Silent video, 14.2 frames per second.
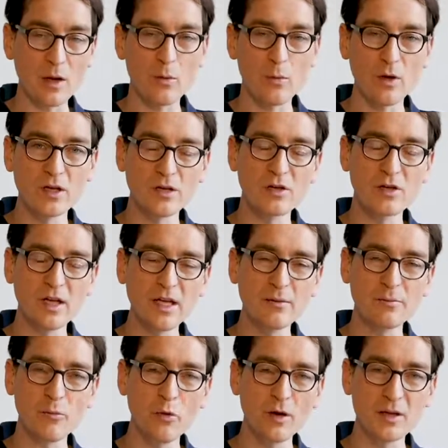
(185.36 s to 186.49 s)
we need
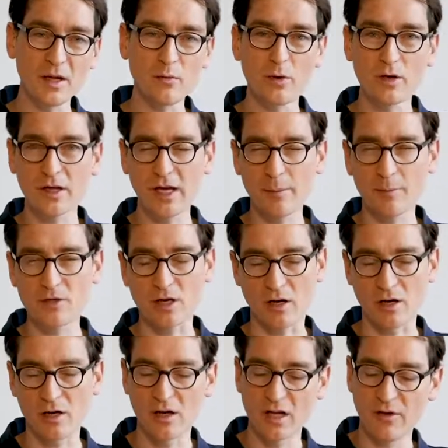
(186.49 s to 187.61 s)
more than one
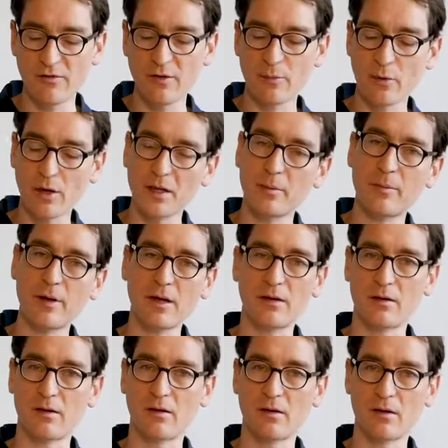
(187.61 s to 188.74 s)
capture if you press a
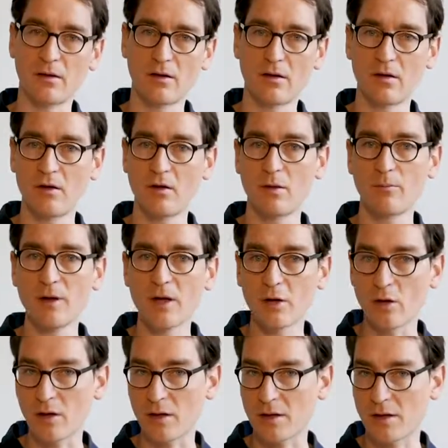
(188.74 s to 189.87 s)
button,
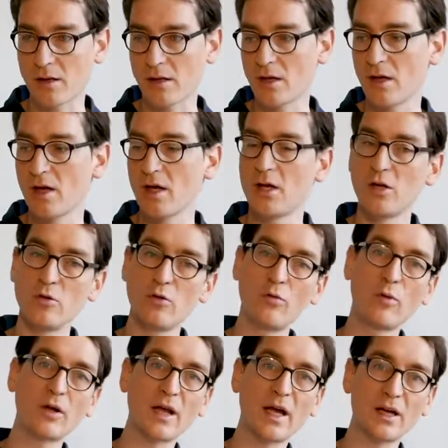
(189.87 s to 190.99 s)
because you
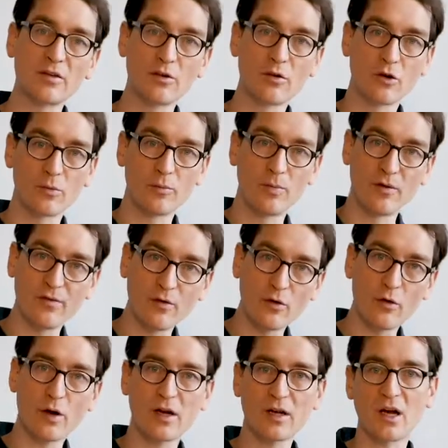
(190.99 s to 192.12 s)
would like to look
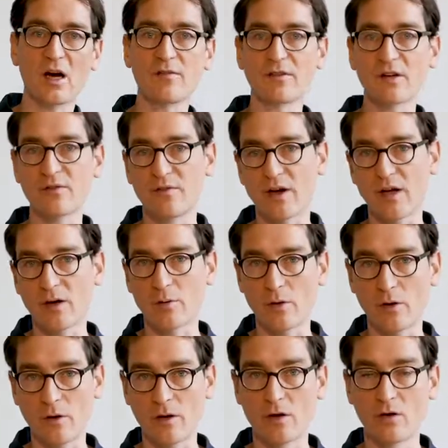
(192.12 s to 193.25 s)
before and after a
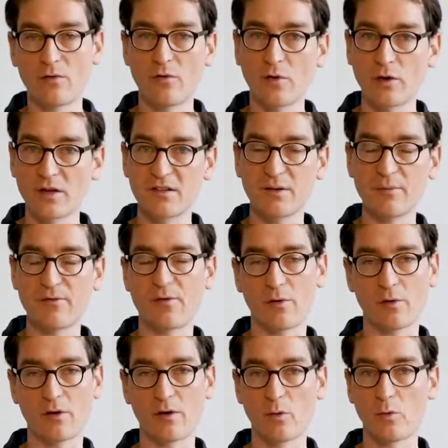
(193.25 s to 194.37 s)
firewall for a zip
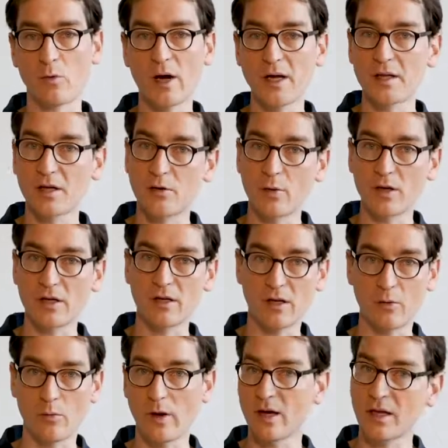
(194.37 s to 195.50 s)
phone. Why is the quality?
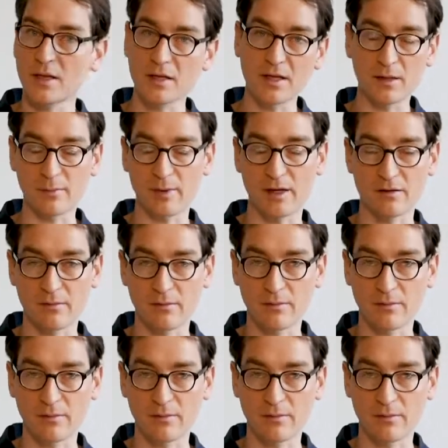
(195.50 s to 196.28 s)
Where does it get bad?